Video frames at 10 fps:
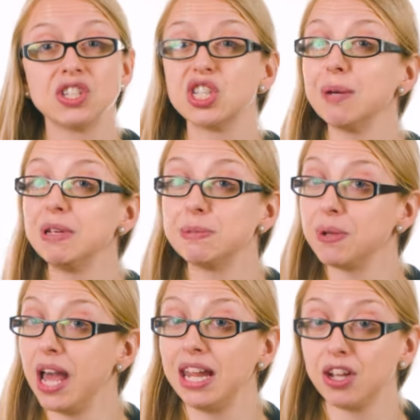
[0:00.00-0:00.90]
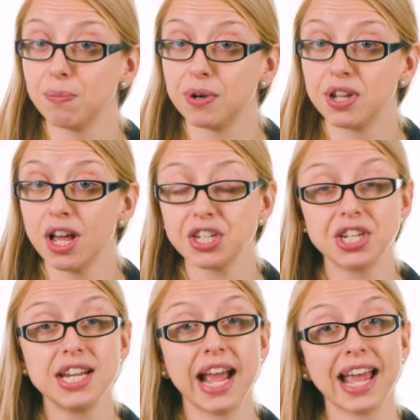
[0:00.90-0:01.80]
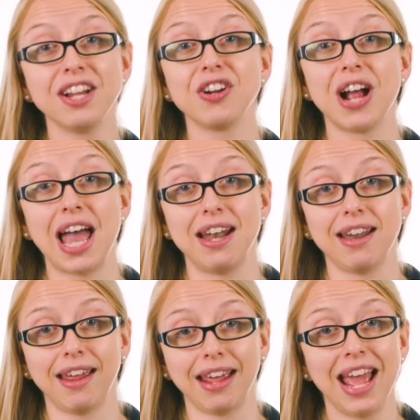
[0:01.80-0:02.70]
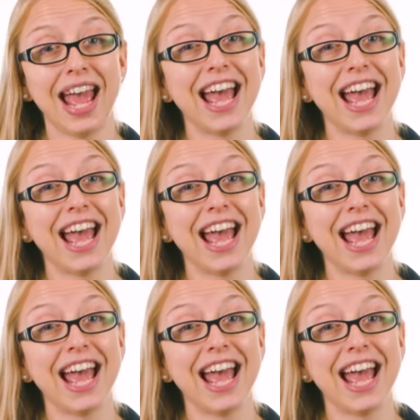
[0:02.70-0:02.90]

So that means planning your production and your editing.